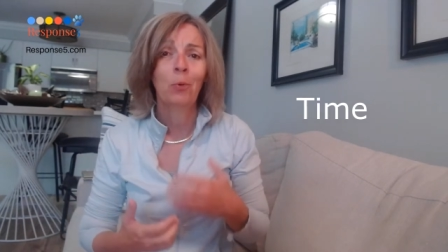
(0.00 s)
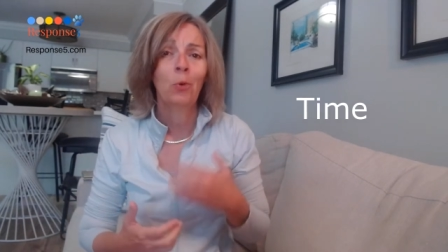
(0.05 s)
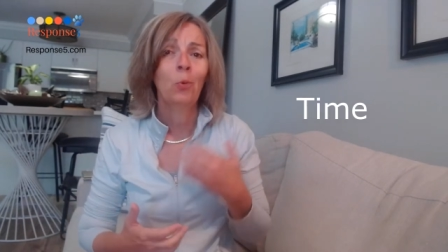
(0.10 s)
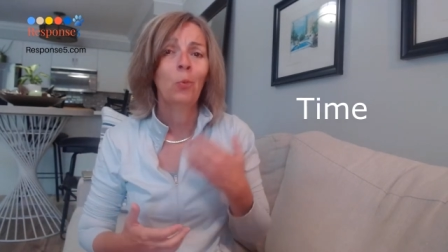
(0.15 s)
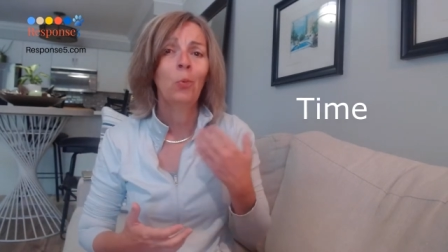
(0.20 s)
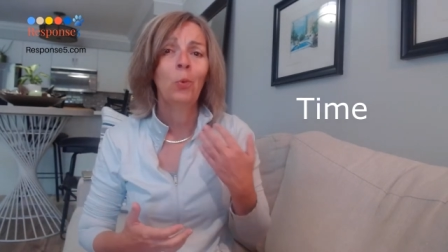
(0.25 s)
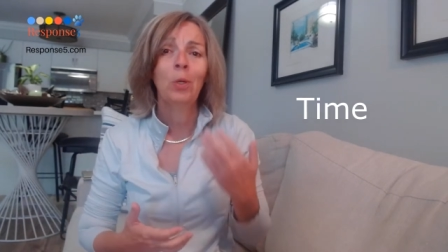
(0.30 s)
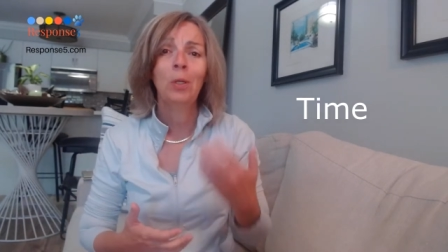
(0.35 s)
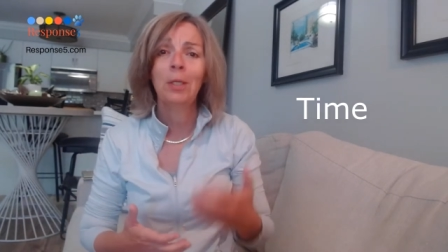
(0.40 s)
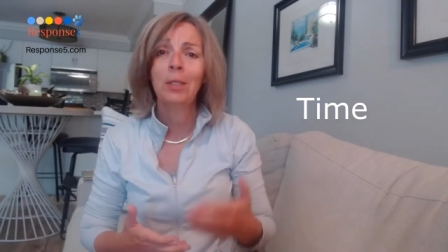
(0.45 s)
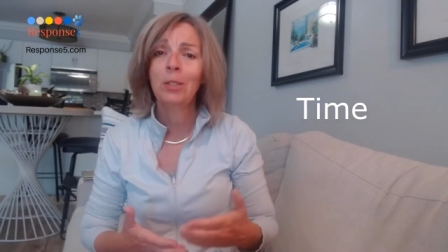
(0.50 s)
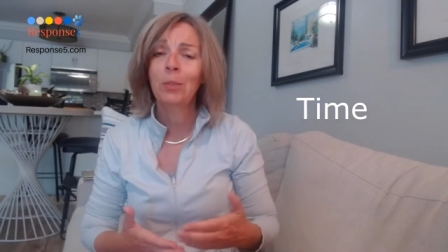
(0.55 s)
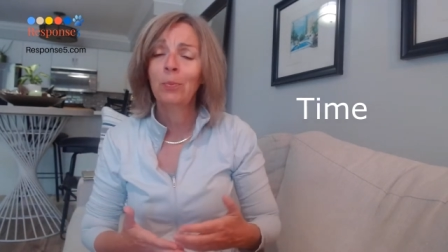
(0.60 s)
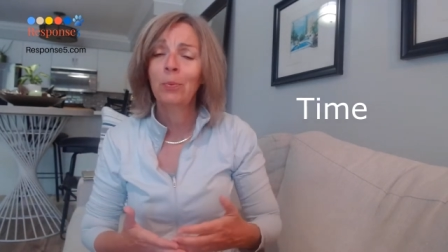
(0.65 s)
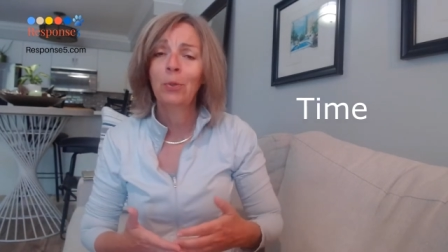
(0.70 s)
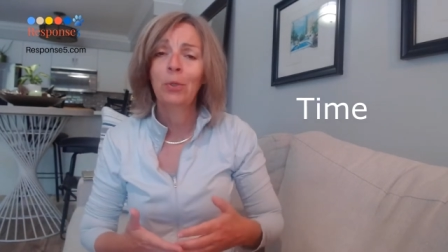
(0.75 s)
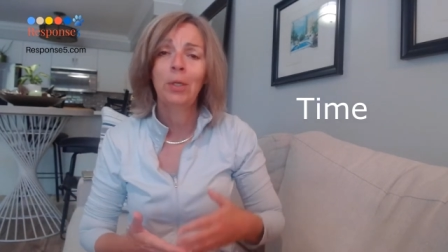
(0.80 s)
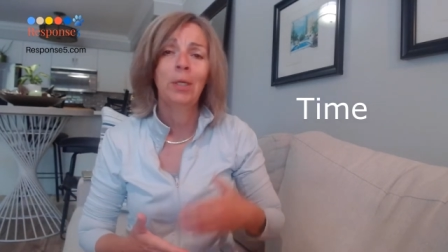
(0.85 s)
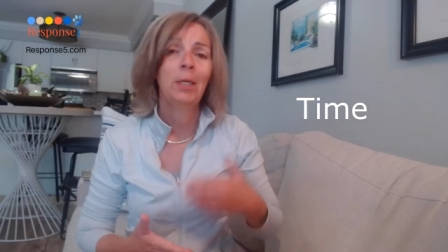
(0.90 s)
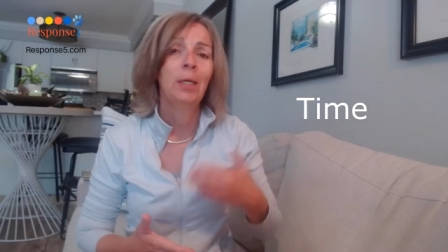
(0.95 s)
We're willing to
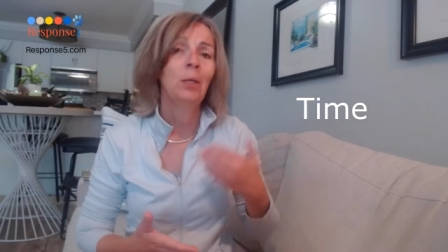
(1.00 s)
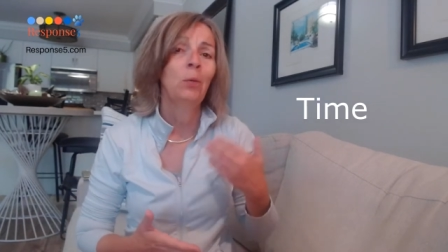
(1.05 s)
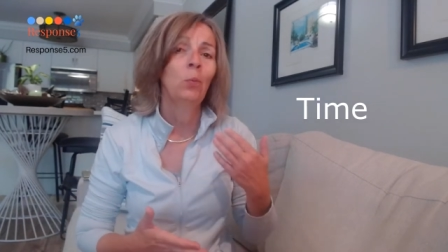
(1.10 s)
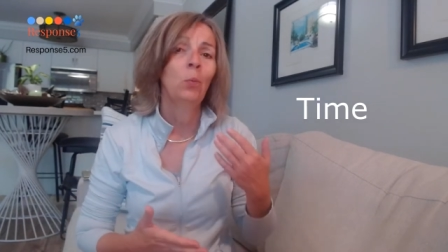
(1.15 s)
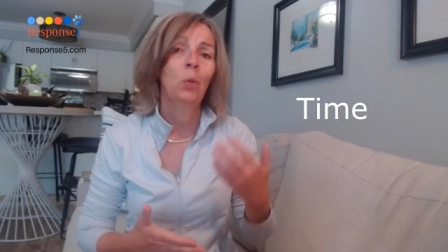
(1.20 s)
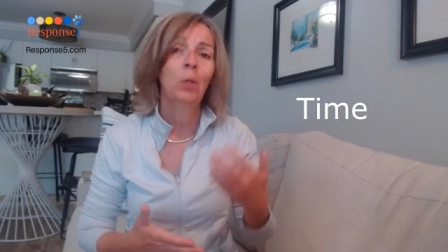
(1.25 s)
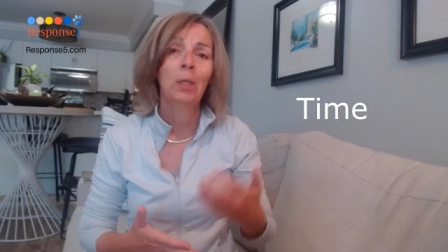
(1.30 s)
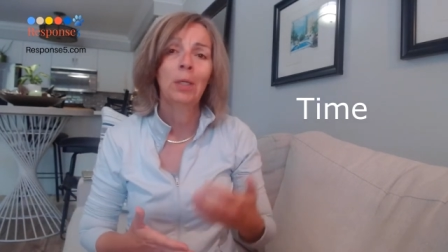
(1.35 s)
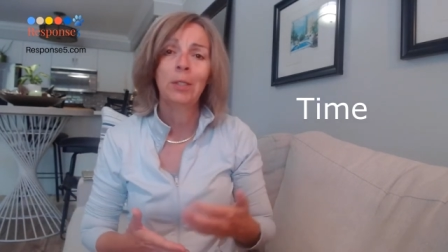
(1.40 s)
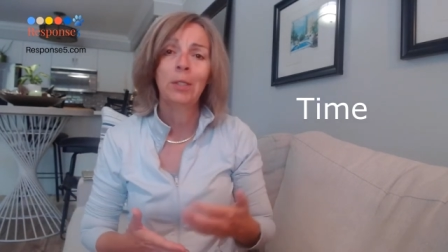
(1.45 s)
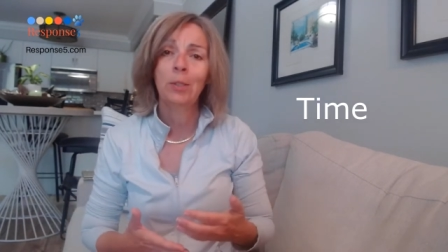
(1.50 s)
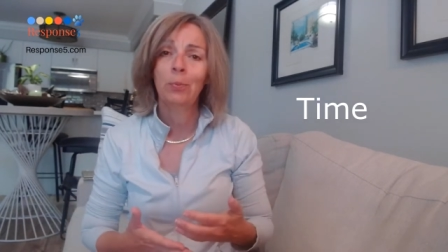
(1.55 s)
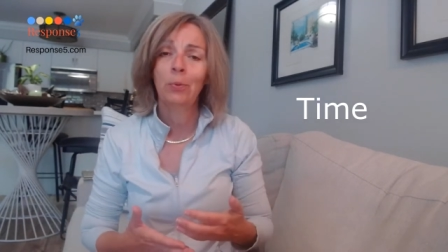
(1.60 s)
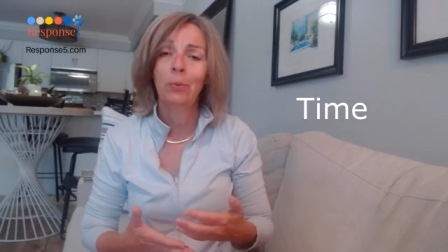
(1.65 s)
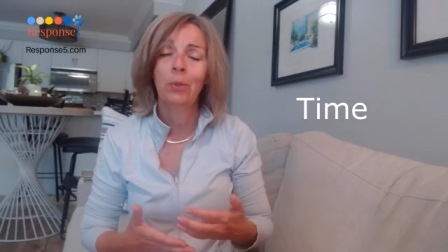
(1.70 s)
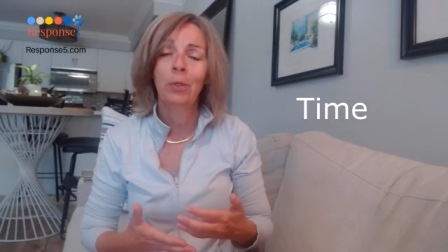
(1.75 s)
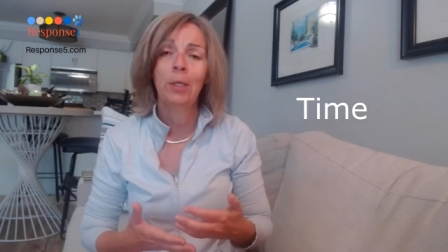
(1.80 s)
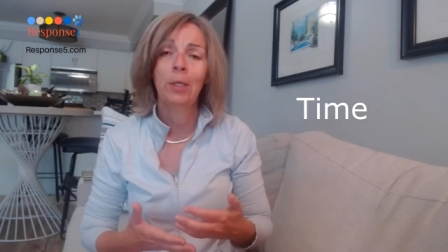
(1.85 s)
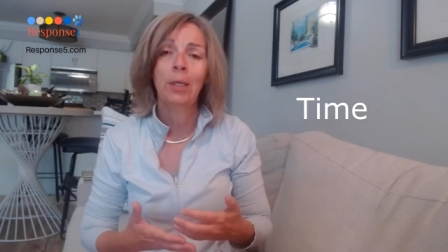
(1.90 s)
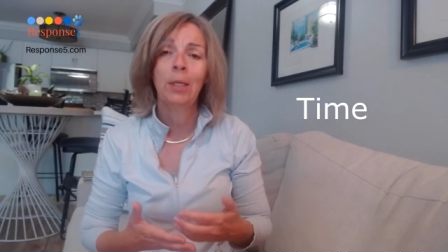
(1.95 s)
put it in, willing to
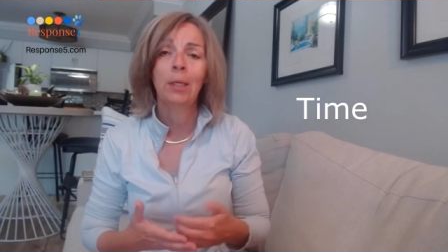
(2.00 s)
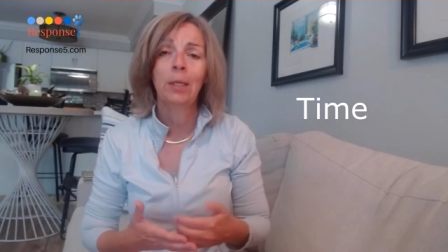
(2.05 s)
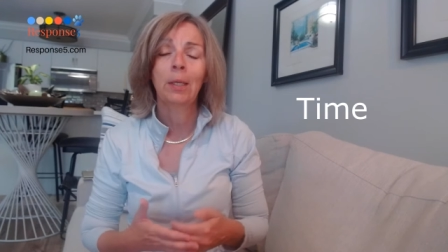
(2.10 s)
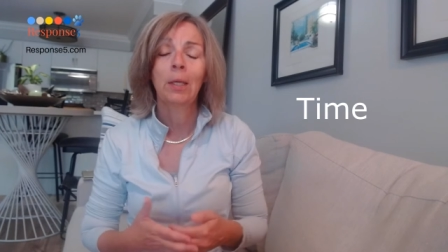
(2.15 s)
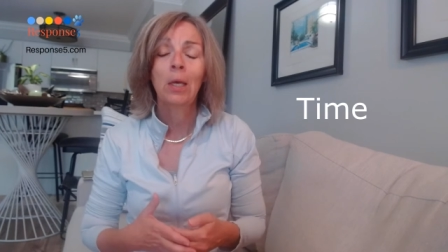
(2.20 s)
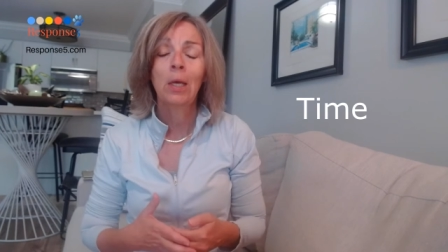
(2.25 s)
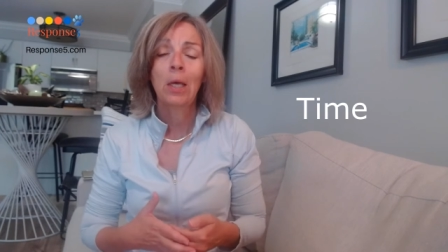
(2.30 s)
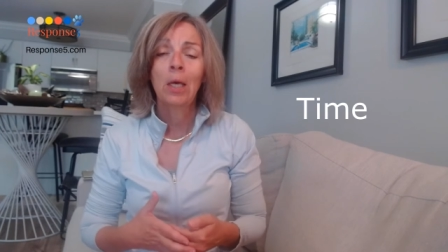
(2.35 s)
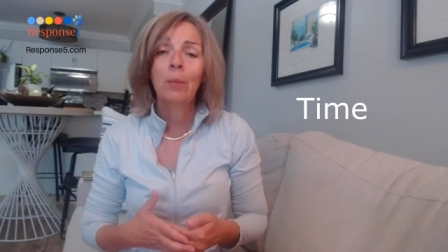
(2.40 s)
put it in.